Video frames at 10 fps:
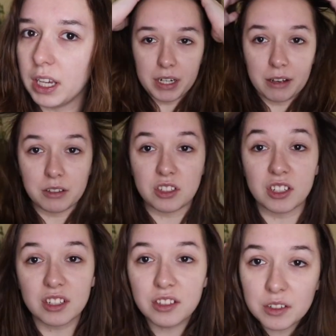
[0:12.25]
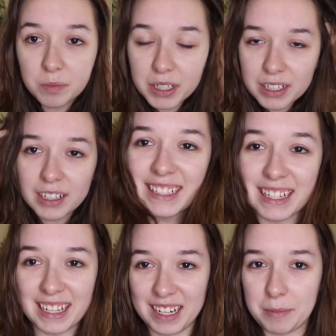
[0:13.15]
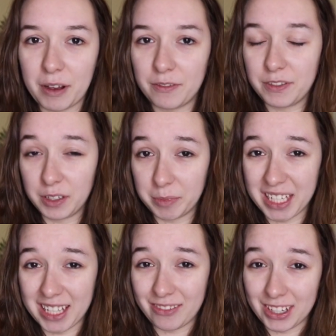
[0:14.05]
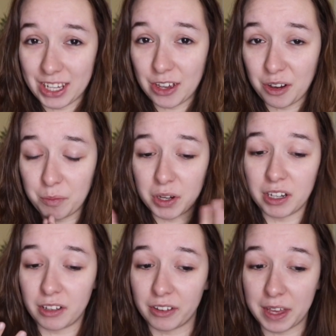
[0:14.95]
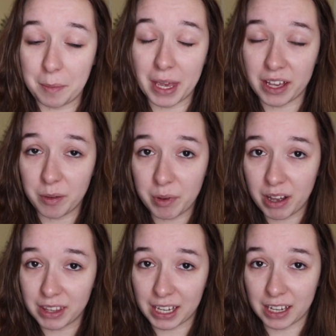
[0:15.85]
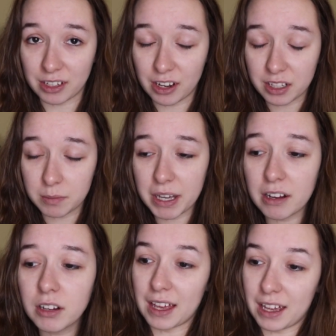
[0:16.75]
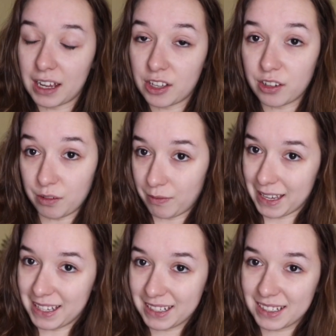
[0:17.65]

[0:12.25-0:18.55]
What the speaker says: but I was just super excited about filming a video, putting all that makeup on like I talked about, that I couldn't wait.